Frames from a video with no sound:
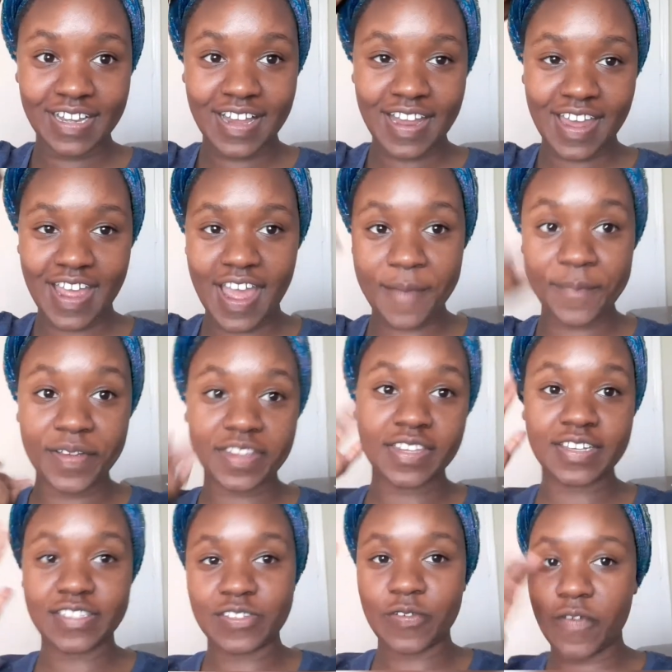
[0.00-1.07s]
Like I put
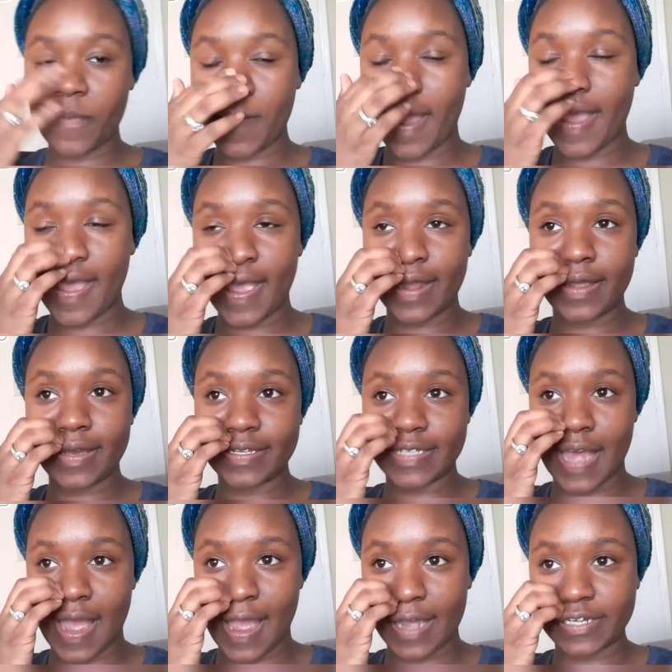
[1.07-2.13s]
this over my head because I
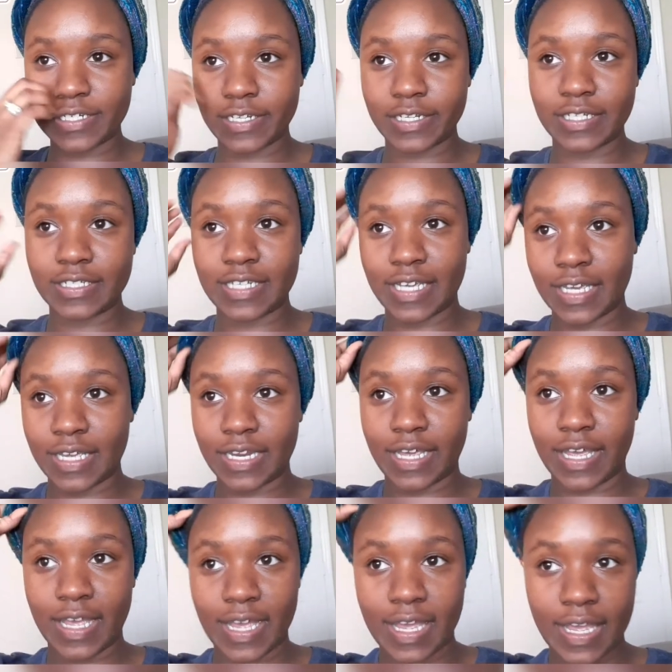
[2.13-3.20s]
actually did
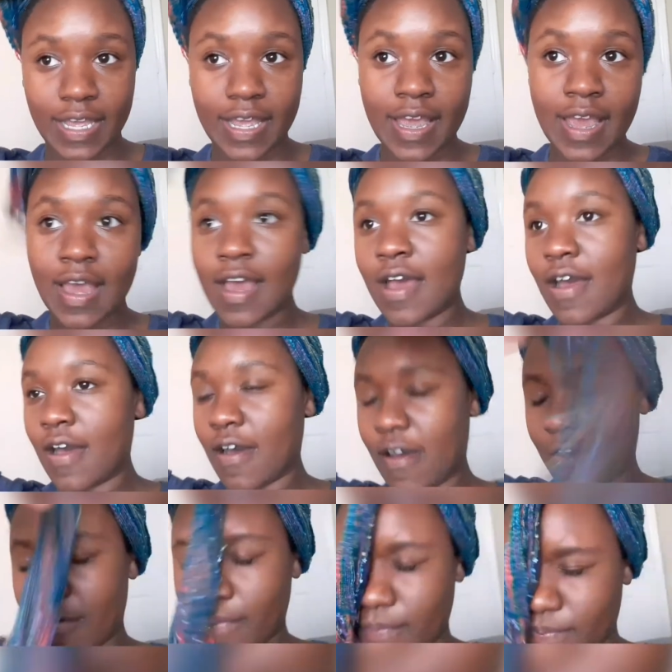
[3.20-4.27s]
a,
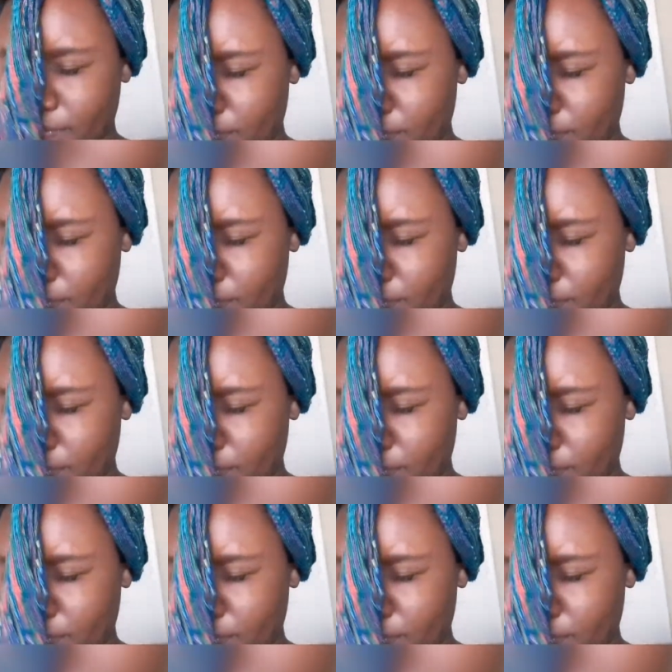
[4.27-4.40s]
um,